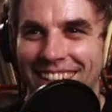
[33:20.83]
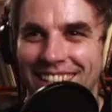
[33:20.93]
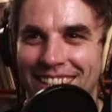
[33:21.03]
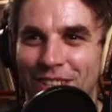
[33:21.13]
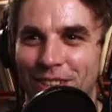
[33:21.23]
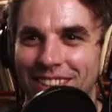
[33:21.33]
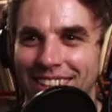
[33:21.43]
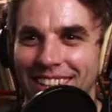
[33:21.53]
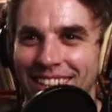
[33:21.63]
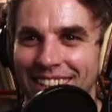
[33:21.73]

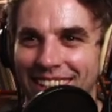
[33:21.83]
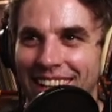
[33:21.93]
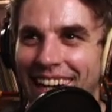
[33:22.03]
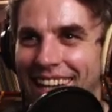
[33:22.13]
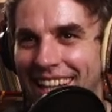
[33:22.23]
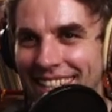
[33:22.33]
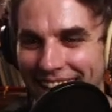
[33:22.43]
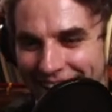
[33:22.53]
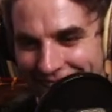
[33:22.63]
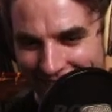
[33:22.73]
Unschooled. All right, and that's
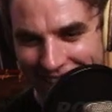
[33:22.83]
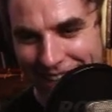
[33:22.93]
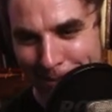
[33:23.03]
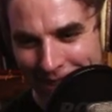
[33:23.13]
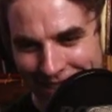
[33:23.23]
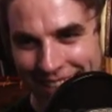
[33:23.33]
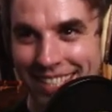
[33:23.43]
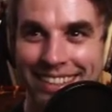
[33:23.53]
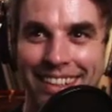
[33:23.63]
the end? Okay, that makes sense.